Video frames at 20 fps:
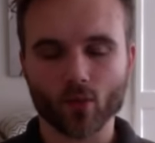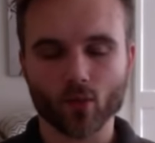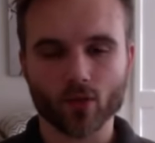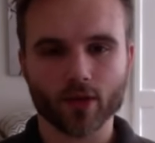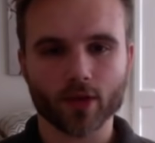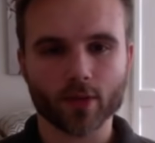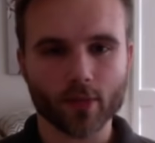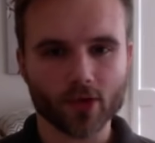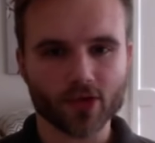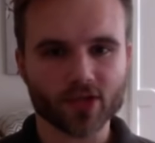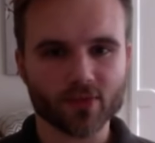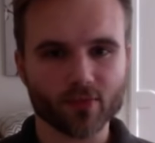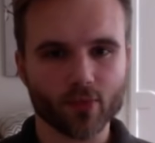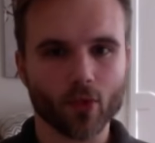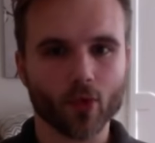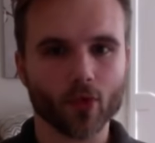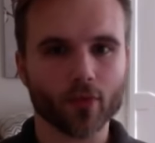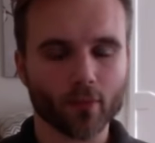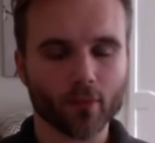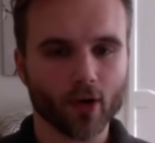the most
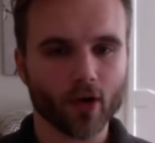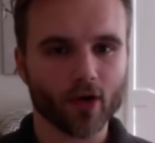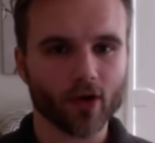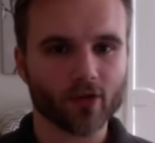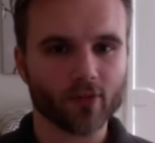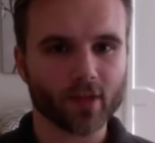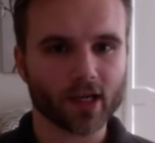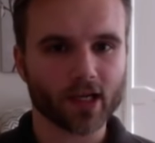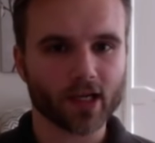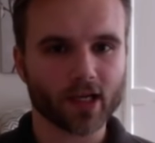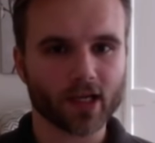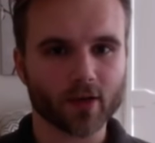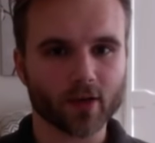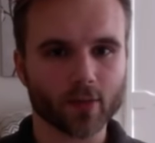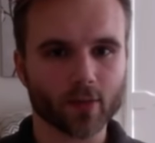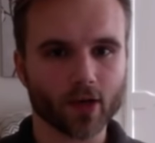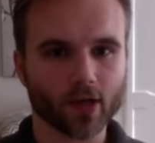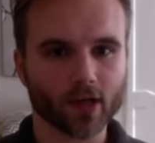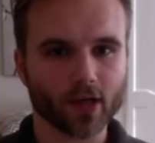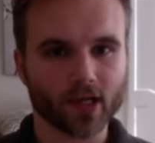important part of making a
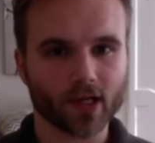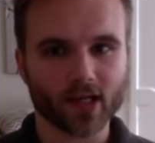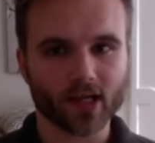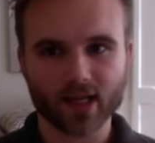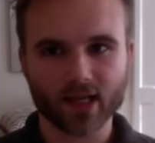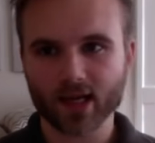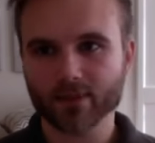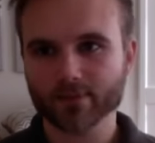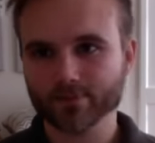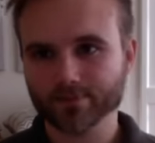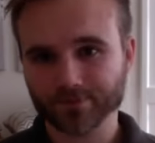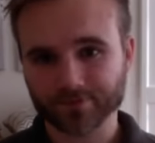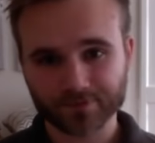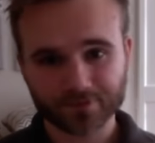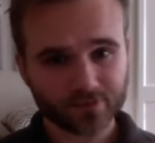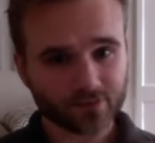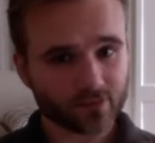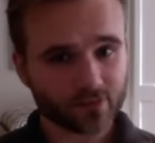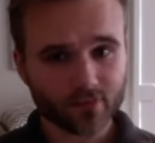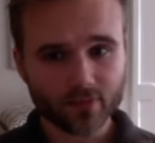blog. And again,
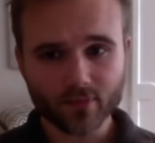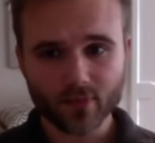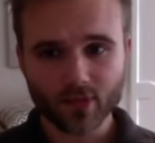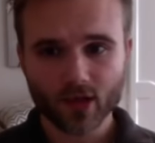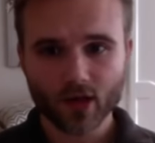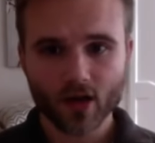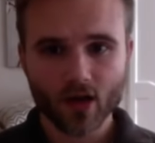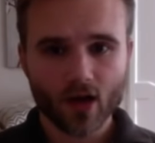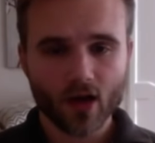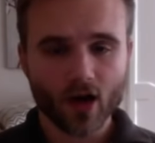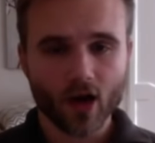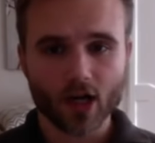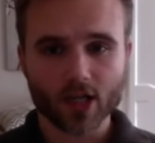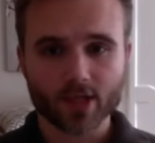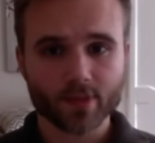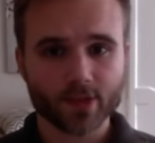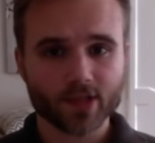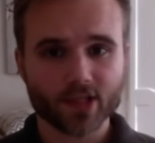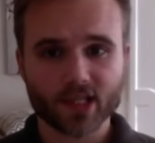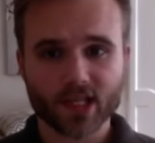
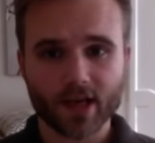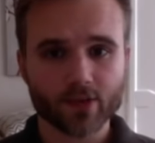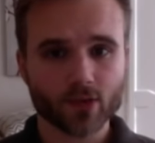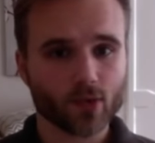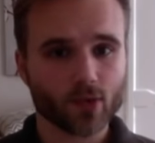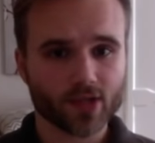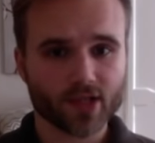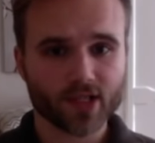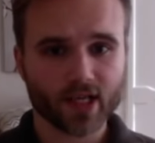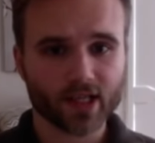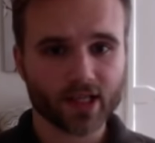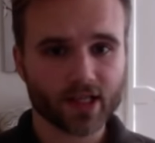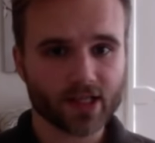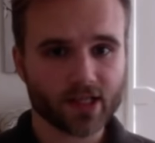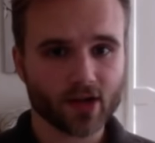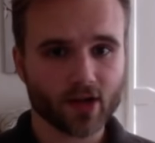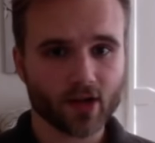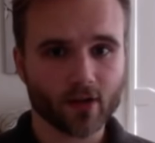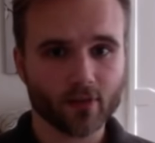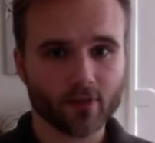Osmosis Labs will set this
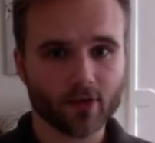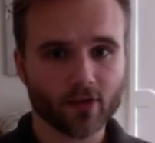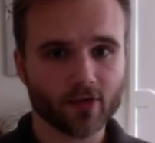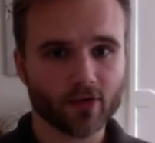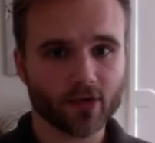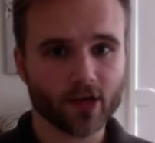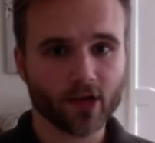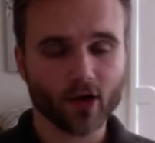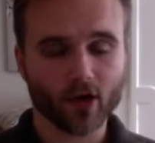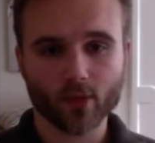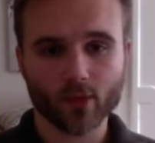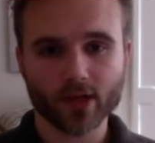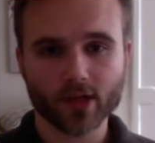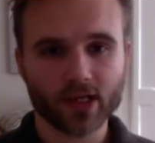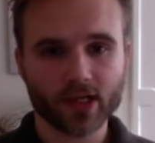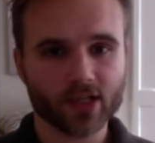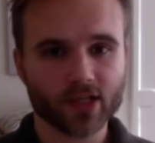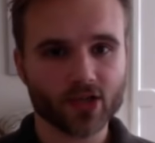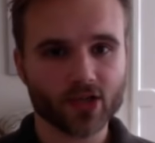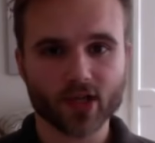all up for free. All we
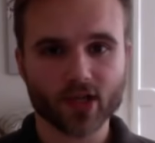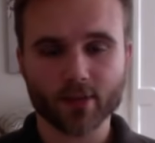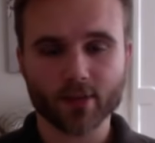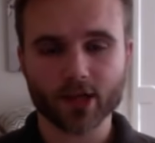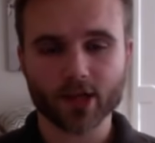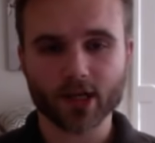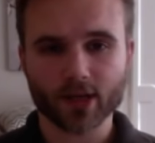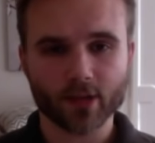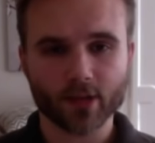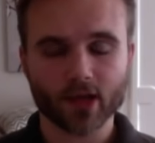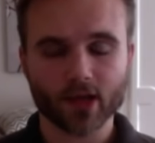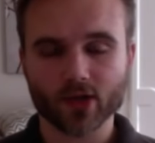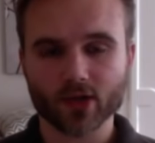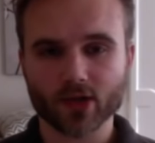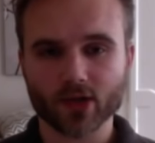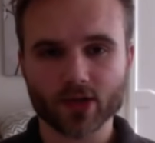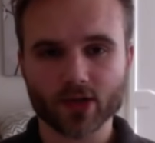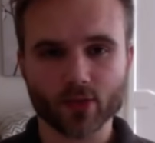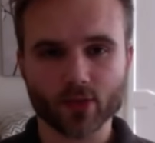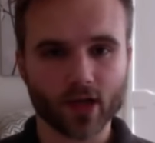need is your name and email
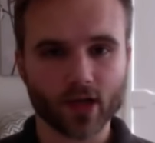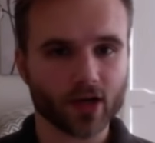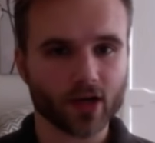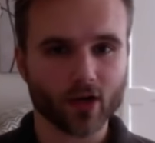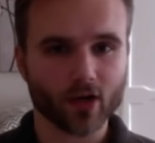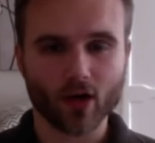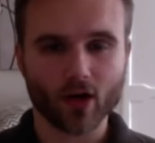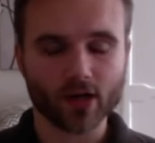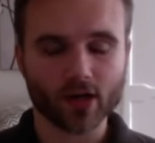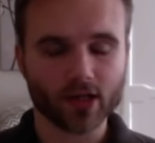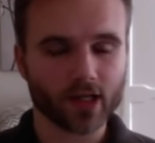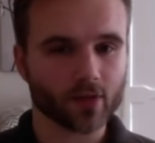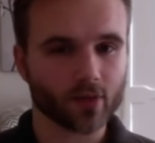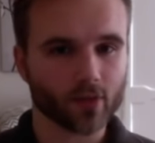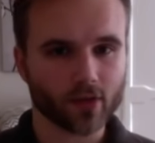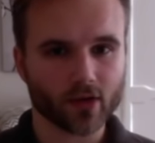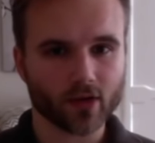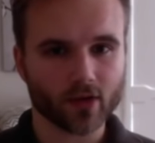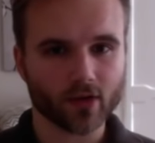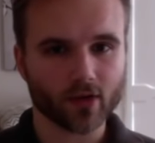address. We'll get into contact
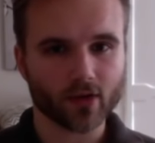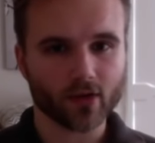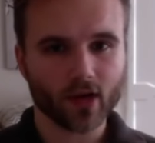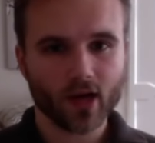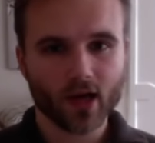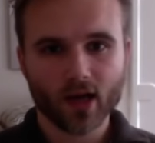with you.